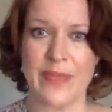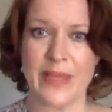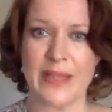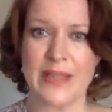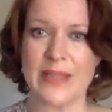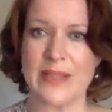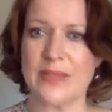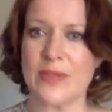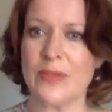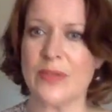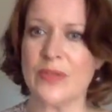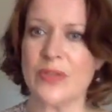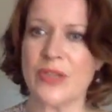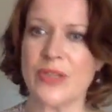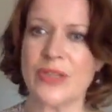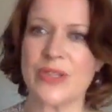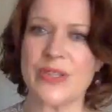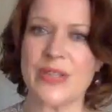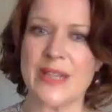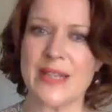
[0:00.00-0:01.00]
It is not
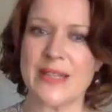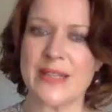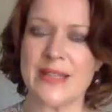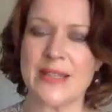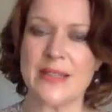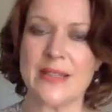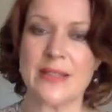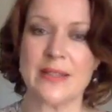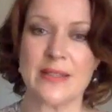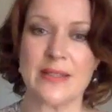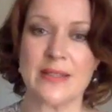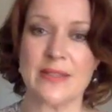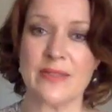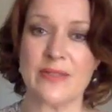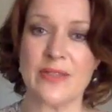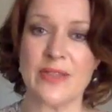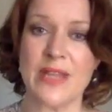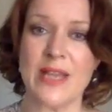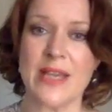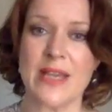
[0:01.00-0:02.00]
just the existence of
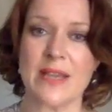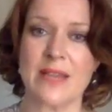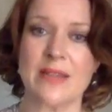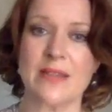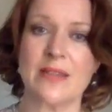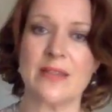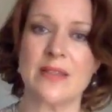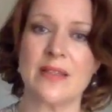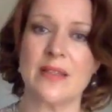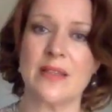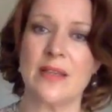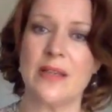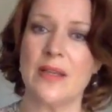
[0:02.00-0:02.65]
things,